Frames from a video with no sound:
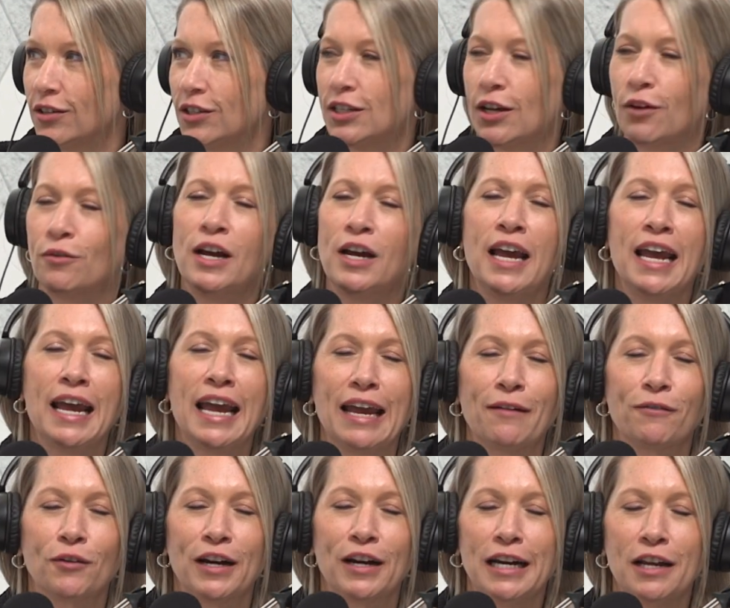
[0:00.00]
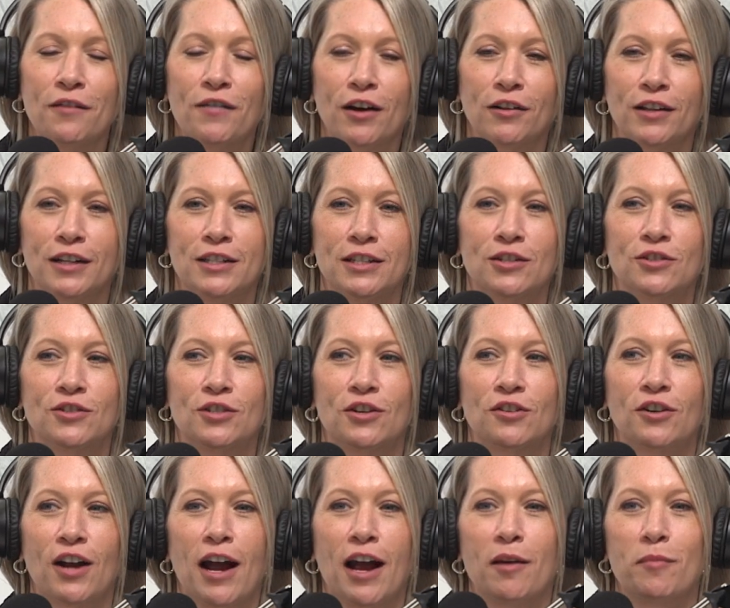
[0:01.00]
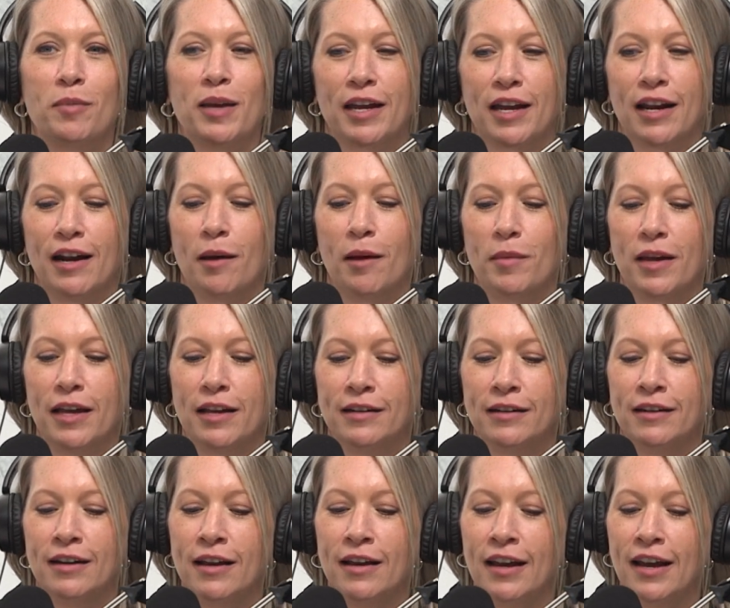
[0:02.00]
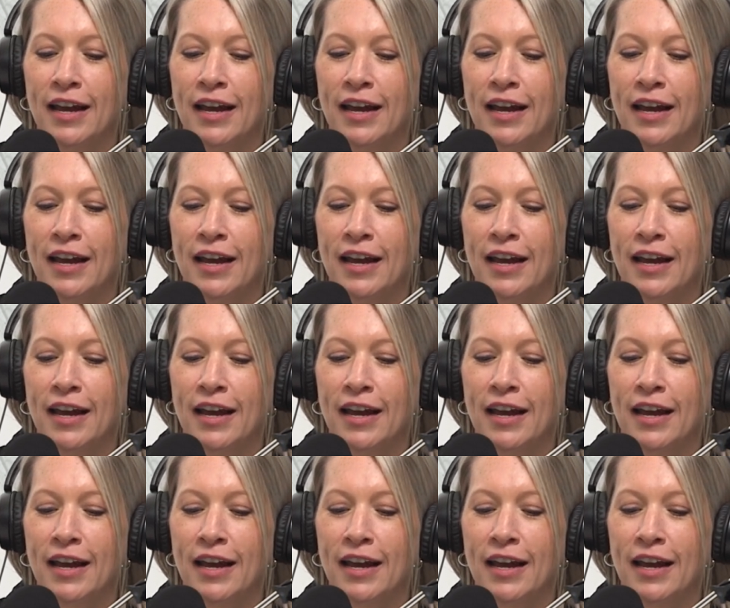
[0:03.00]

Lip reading: And so if for any of our listeners that are kind of picking up in